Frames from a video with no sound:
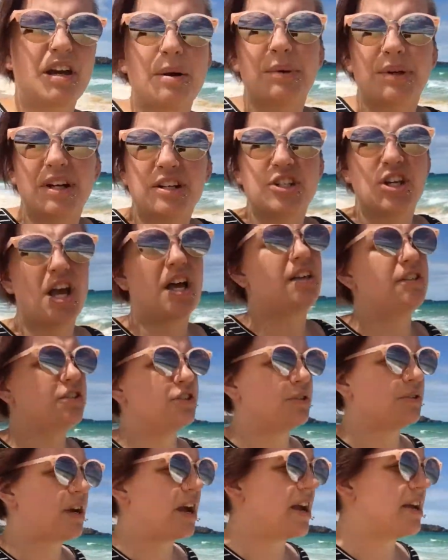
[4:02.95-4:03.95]
wanna
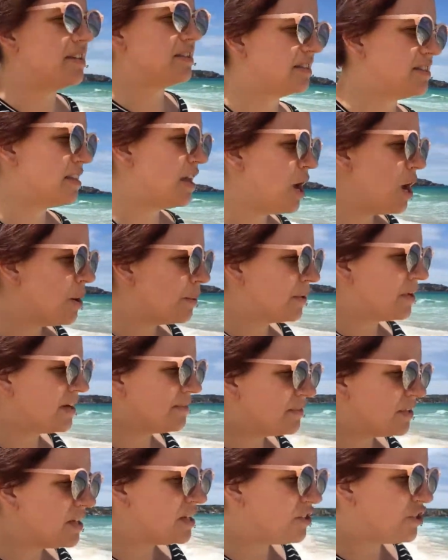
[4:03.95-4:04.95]
challenge you guys.
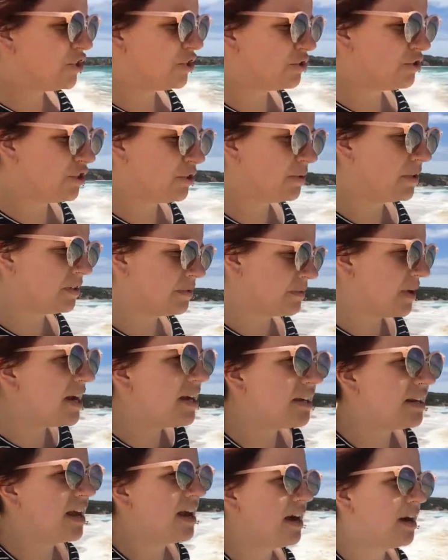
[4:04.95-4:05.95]
Whatever it is you're doing
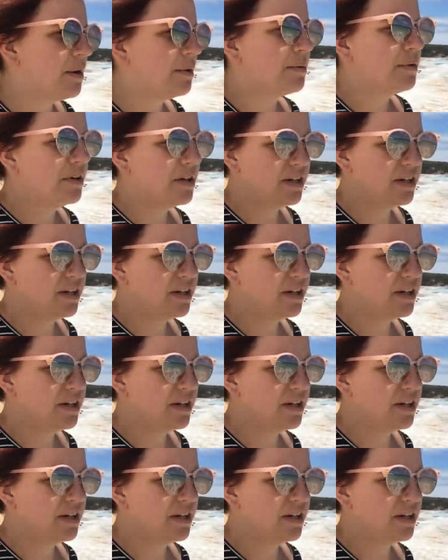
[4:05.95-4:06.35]
right now